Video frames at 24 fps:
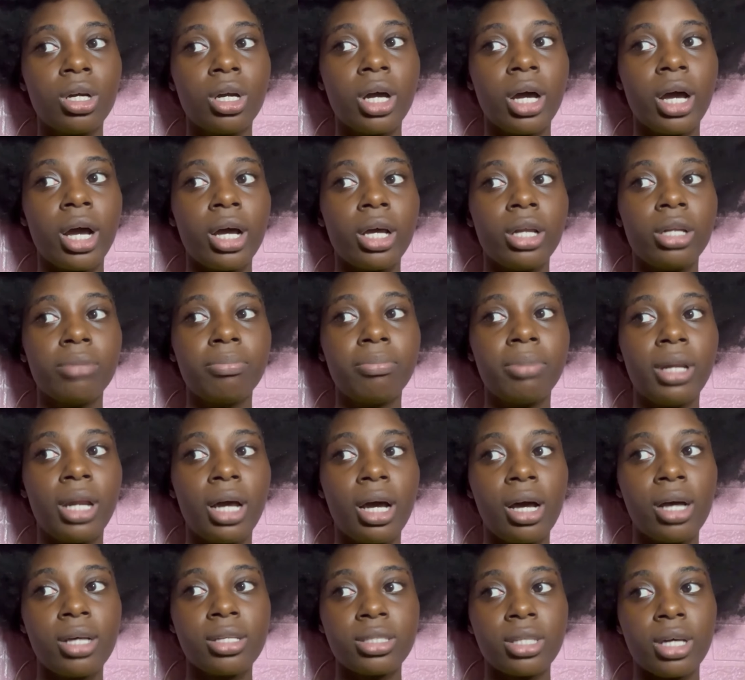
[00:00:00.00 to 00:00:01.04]
at the
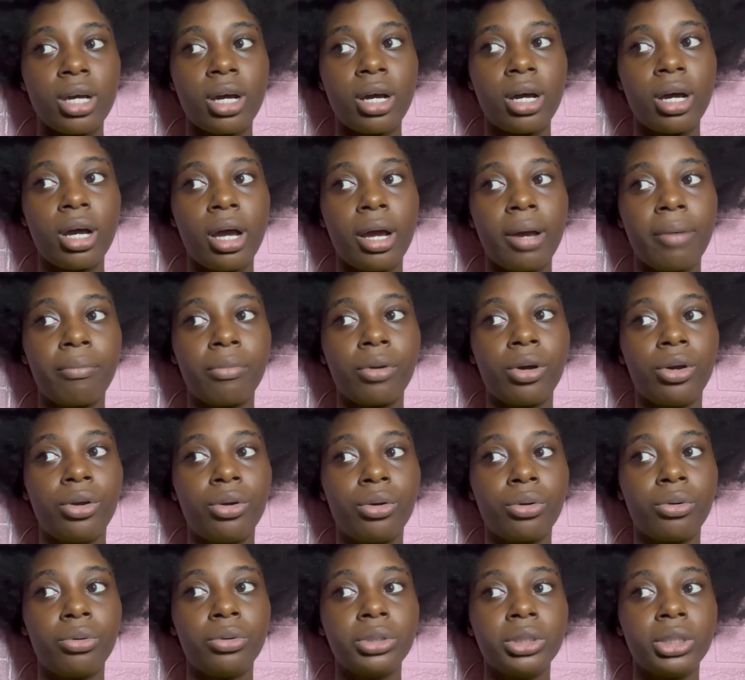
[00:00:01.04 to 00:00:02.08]
plaza. I'm gonna
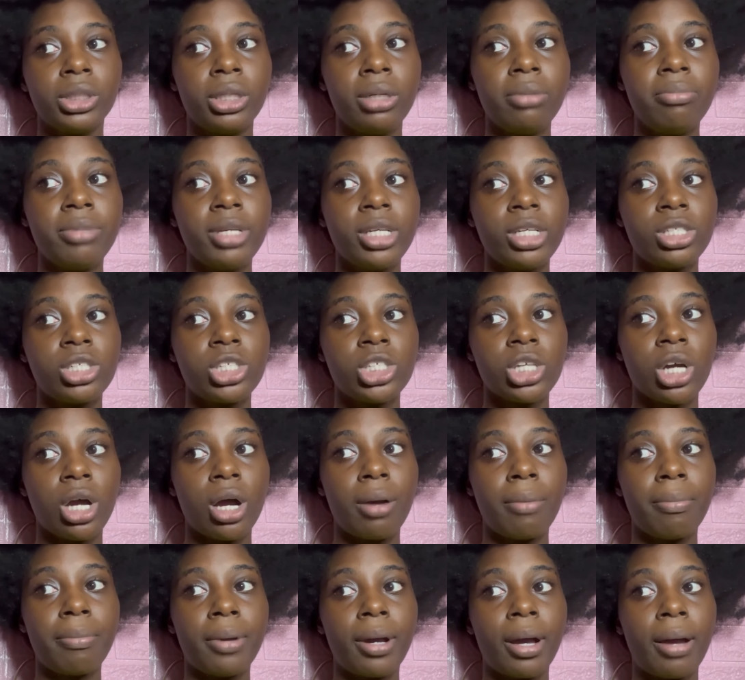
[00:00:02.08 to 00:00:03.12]
go to the meat
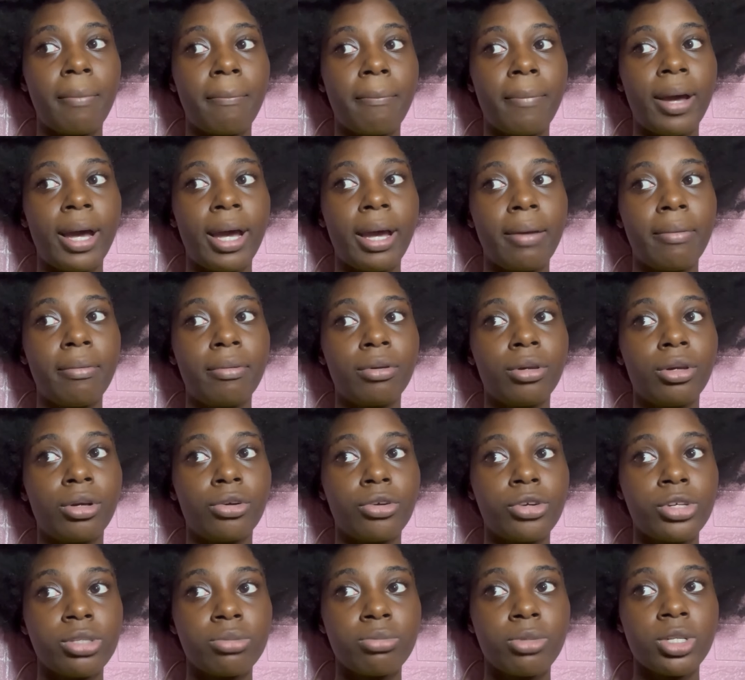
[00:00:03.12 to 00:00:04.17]
shop and buy the
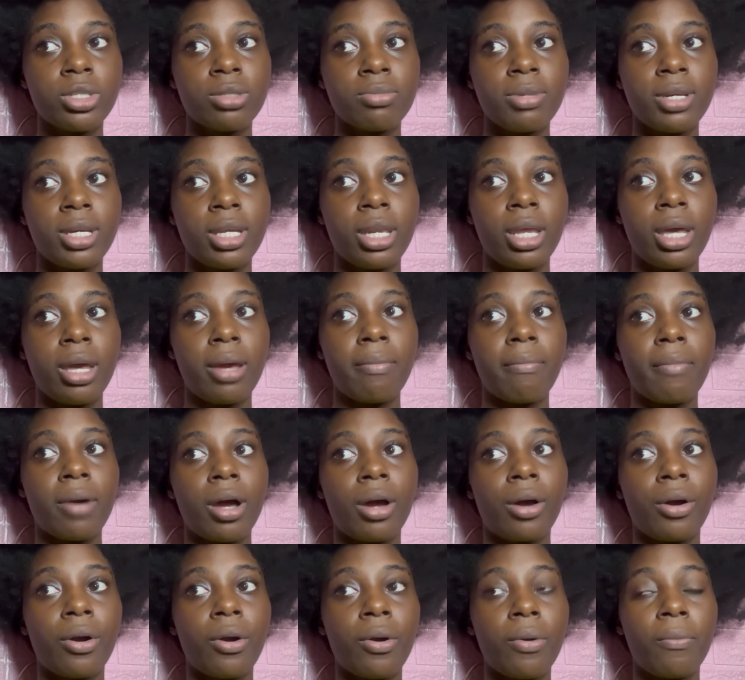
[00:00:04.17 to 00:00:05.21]
Christmas meat them
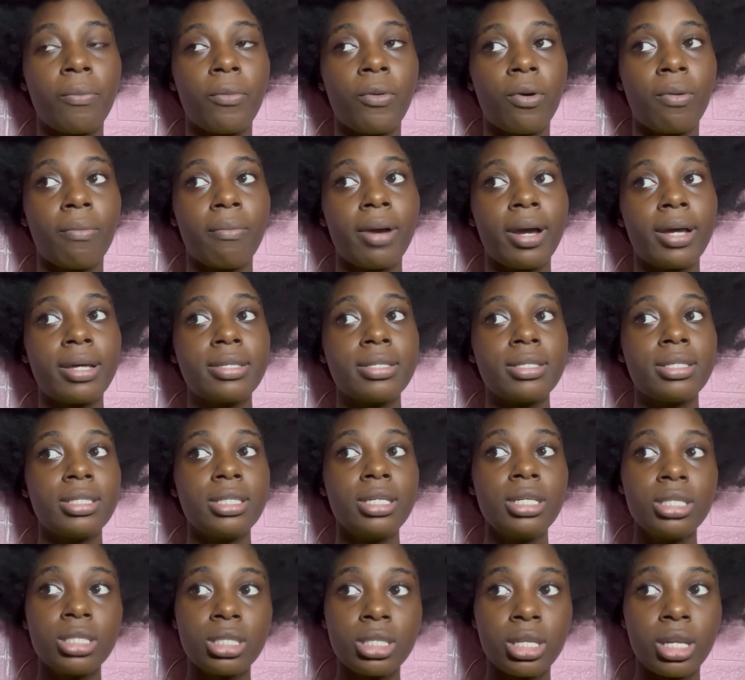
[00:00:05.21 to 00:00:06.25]
and come home and
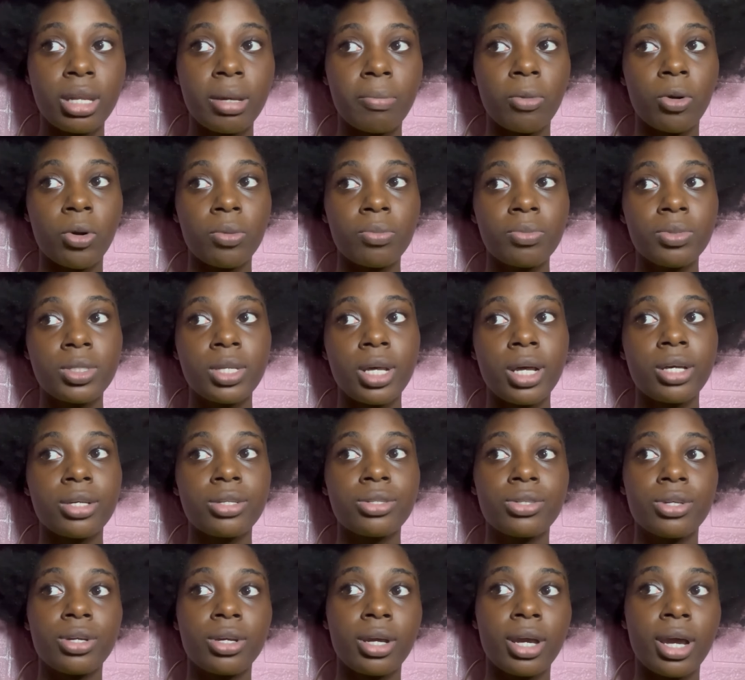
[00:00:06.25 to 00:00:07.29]
season them up. So I'll
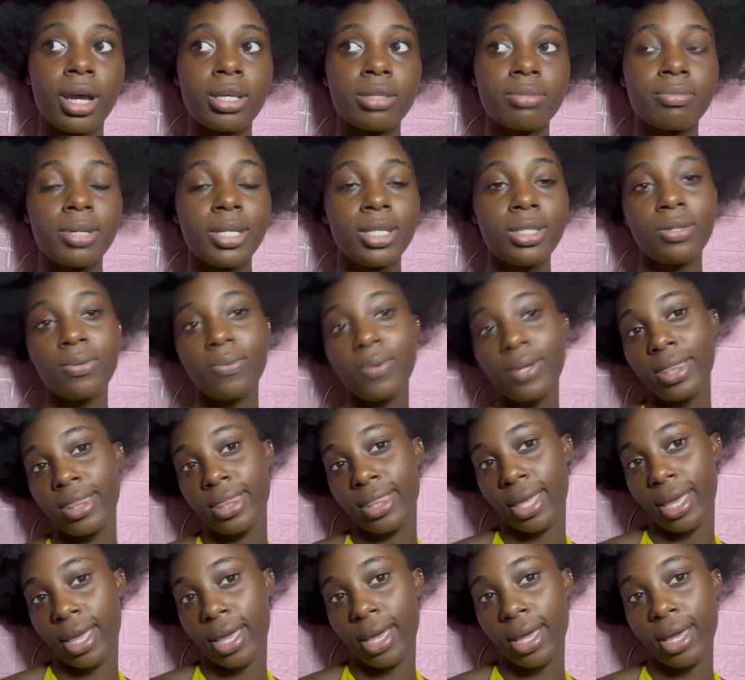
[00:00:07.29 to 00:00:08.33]
show you guys me doing
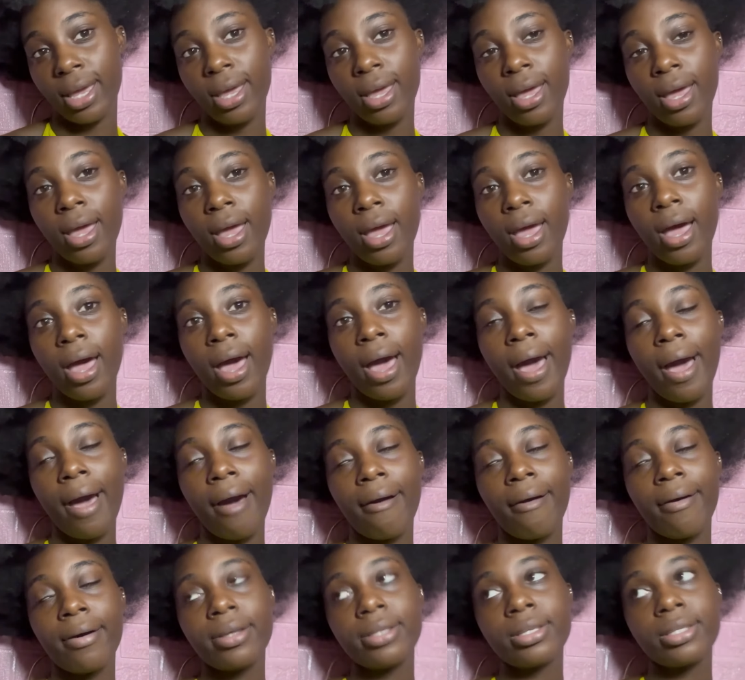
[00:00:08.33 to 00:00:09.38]
that. I
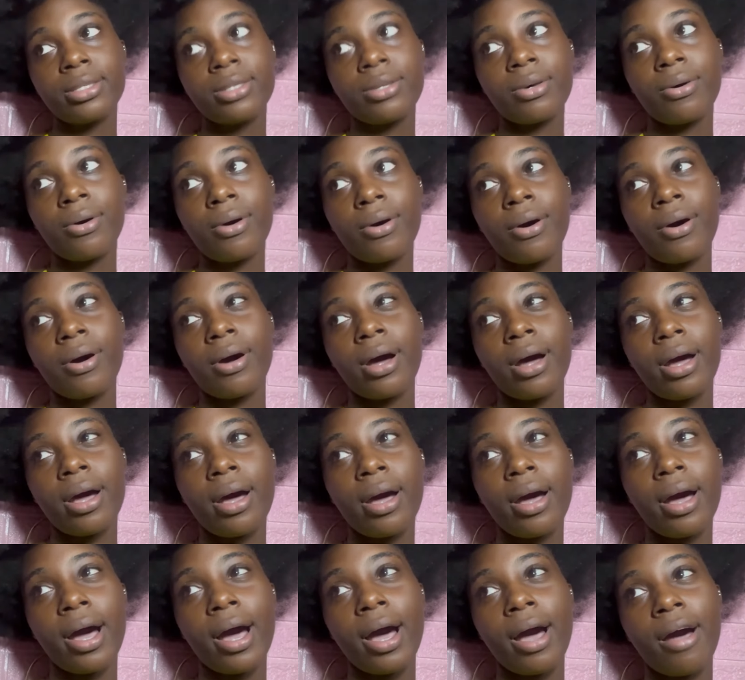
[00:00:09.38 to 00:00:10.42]
also
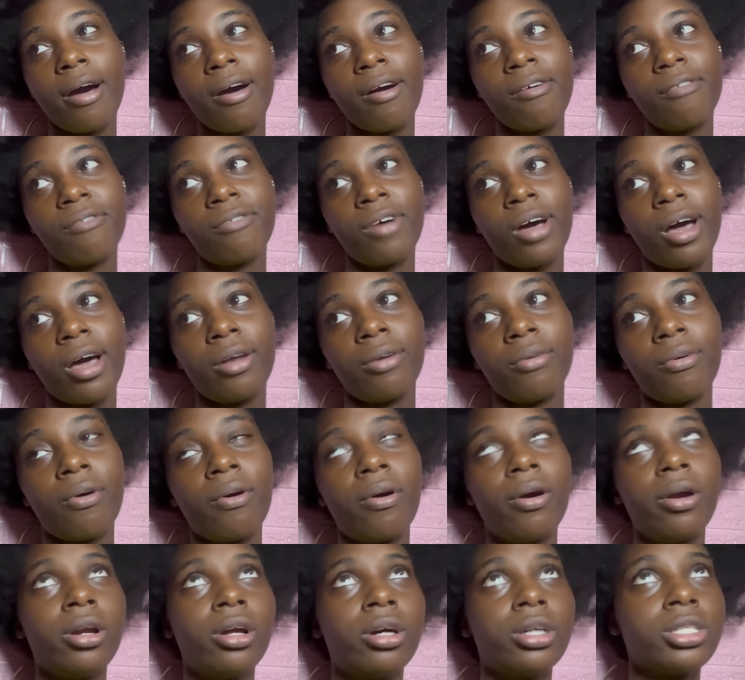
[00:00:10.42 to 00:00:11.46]
have an
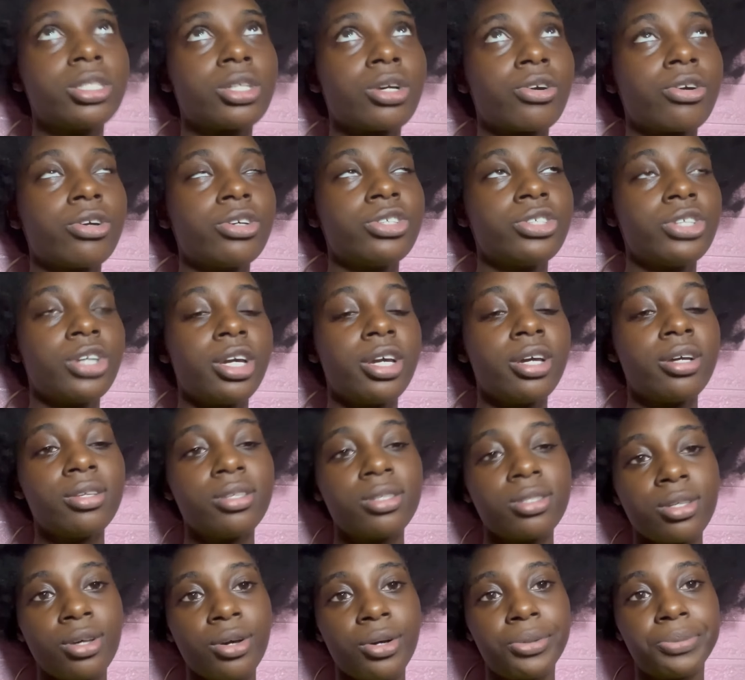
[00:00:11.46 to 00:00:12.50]
order to crochet,
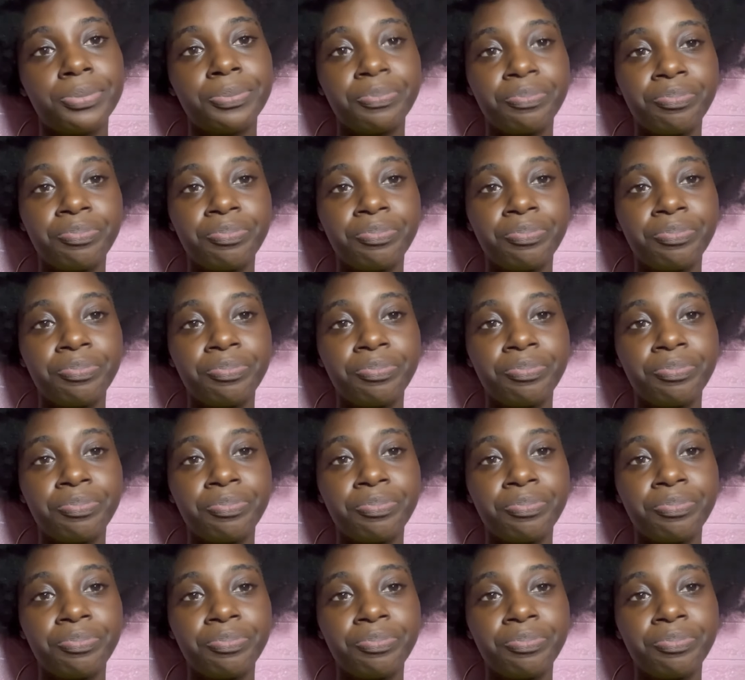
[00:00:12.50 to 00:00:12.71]
so